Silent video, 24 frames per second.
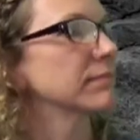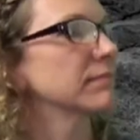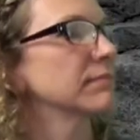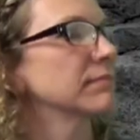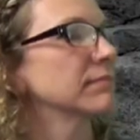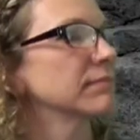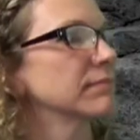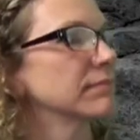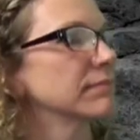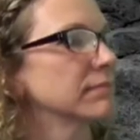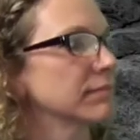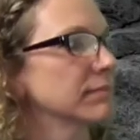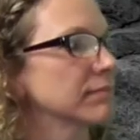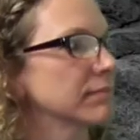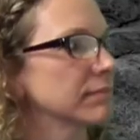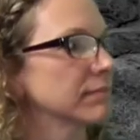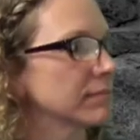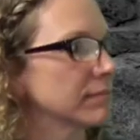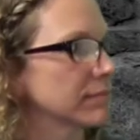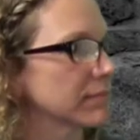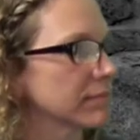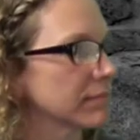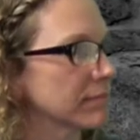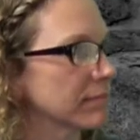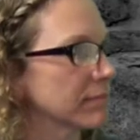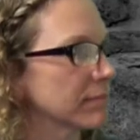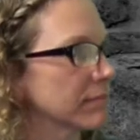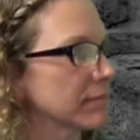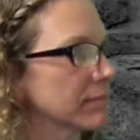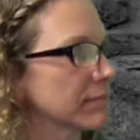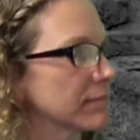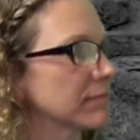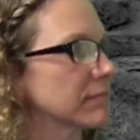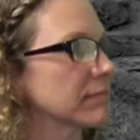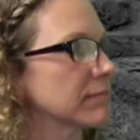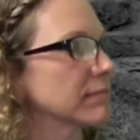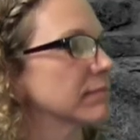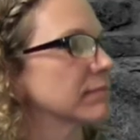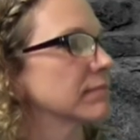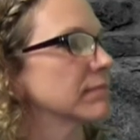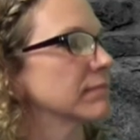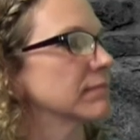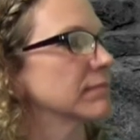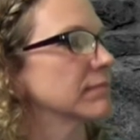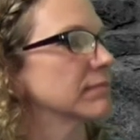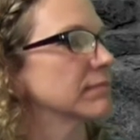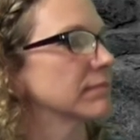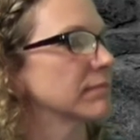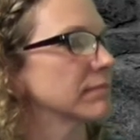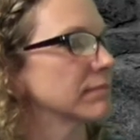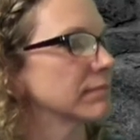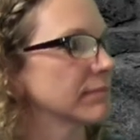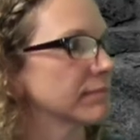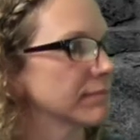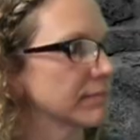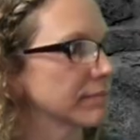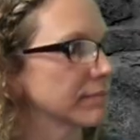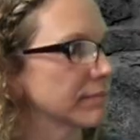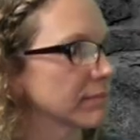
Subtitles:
This person isn't speaking.